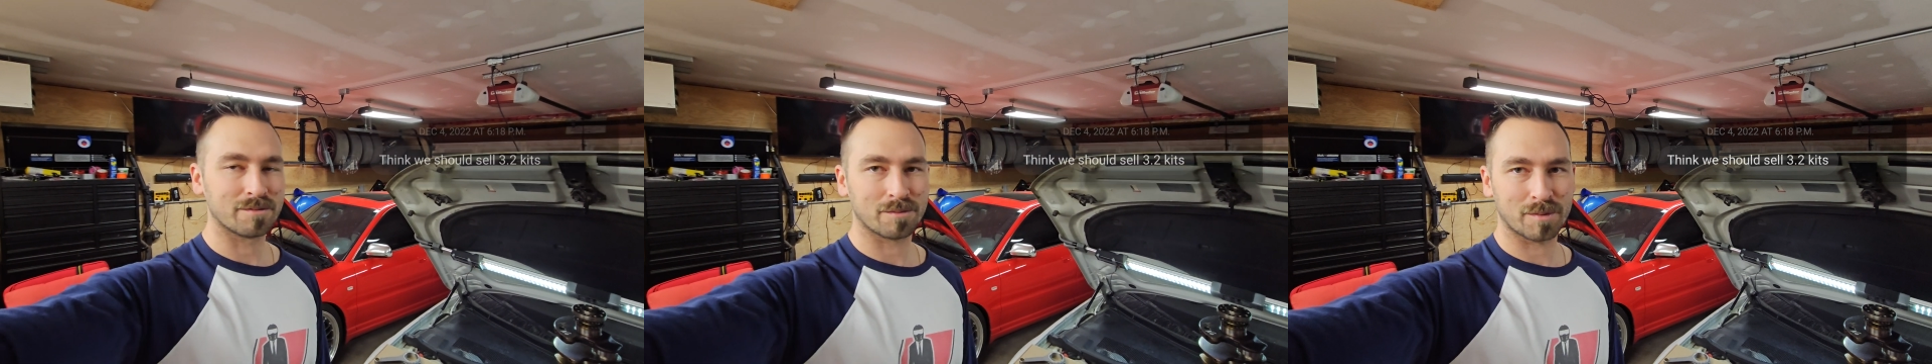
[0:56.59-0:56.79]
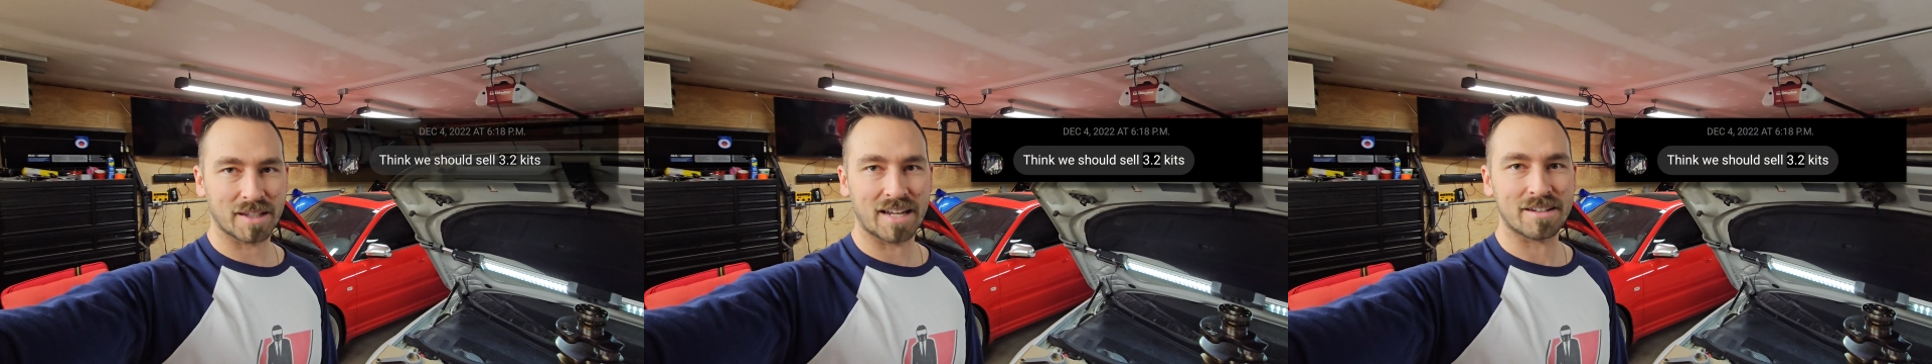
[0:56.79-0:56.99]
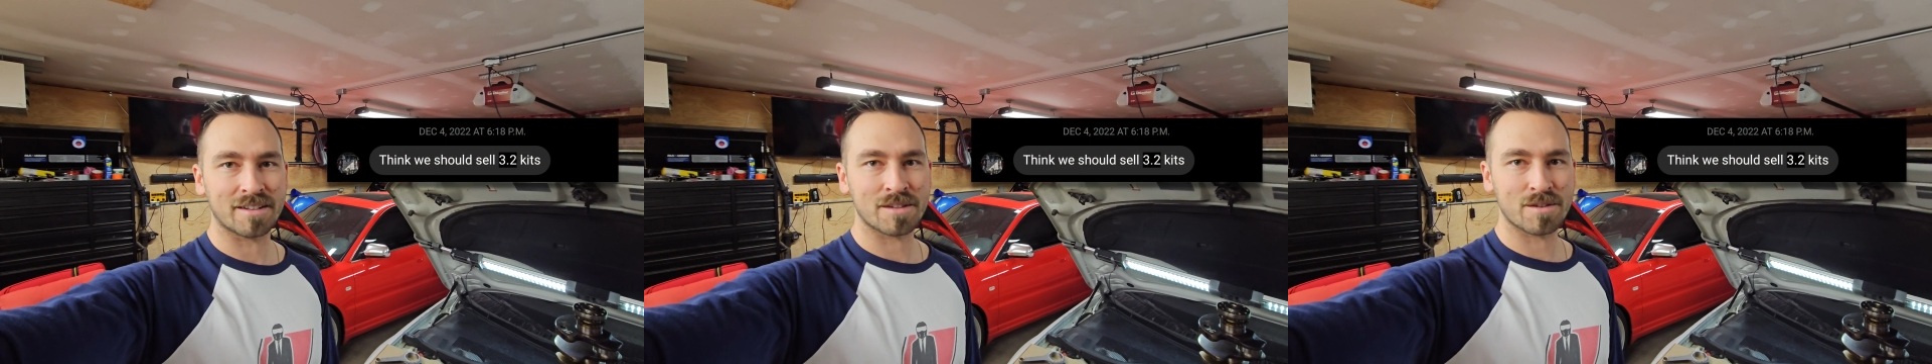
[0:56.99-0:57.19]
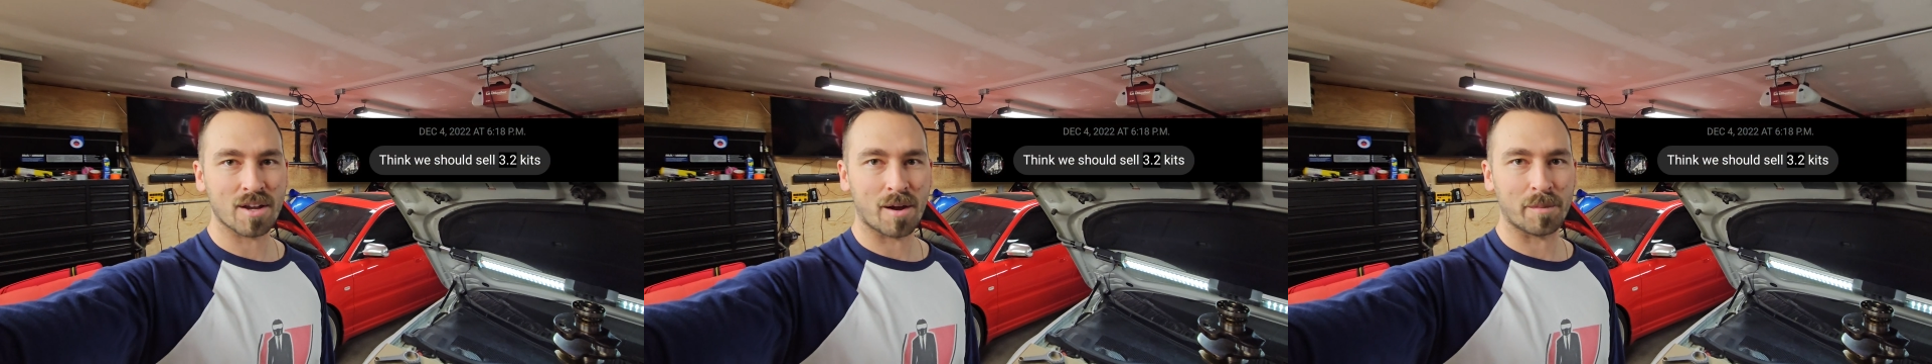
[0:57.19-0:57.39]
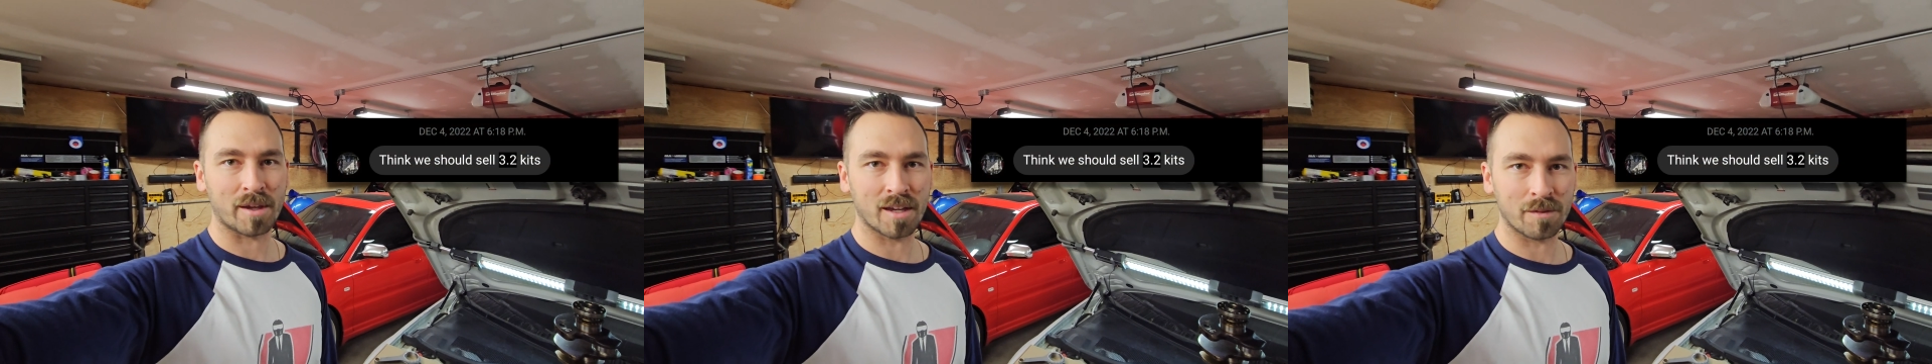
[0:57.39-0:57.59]
But that didn't
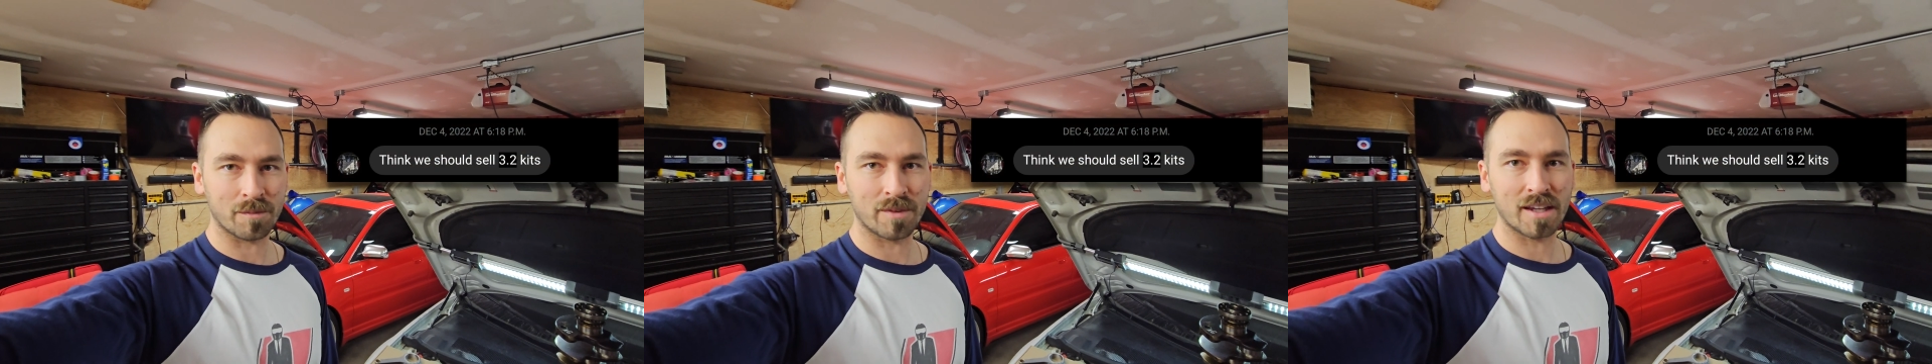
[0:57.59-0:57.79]
stop him.